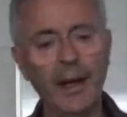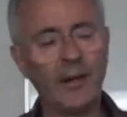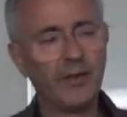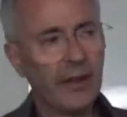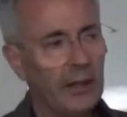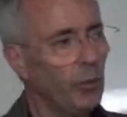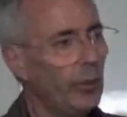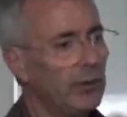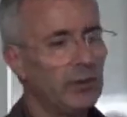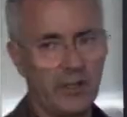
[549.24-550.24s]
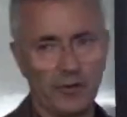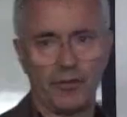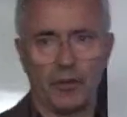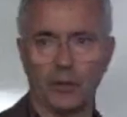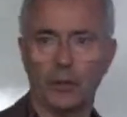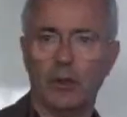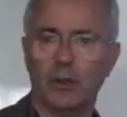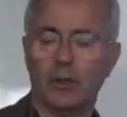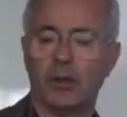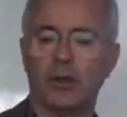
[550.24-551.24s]
And they will give you
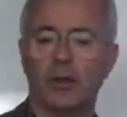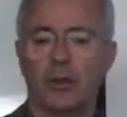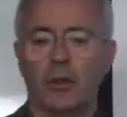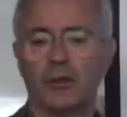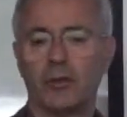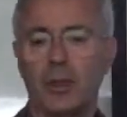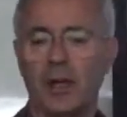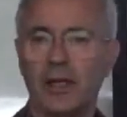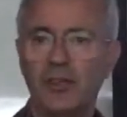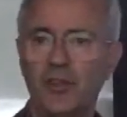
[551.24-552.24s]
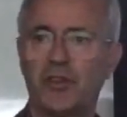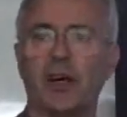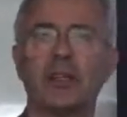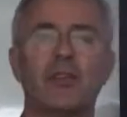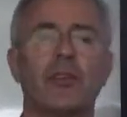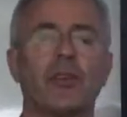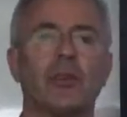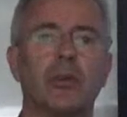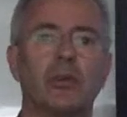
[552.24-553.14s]
some insights